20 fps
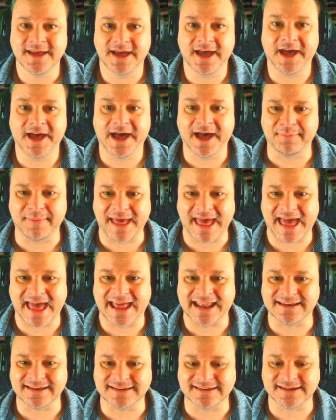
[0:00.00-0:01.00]

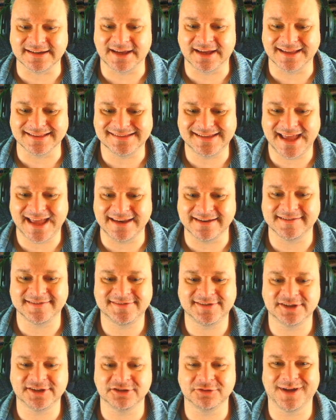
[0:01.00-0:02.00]
and tends
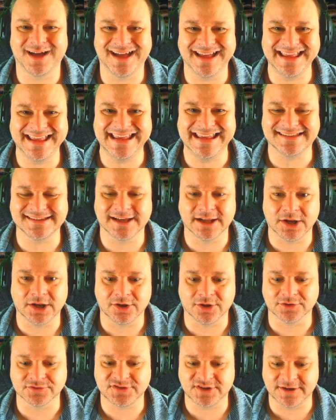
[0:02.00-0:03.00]
to eat a
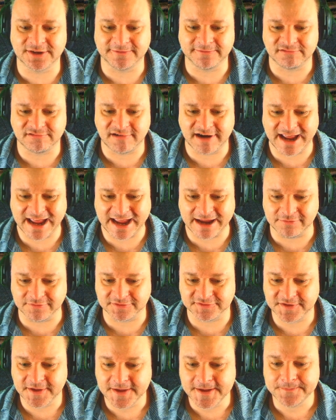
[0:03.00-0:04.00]
lot of
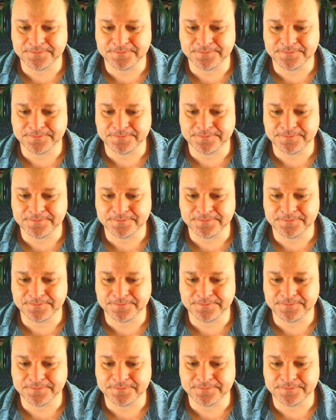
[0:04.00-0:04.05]
rounds.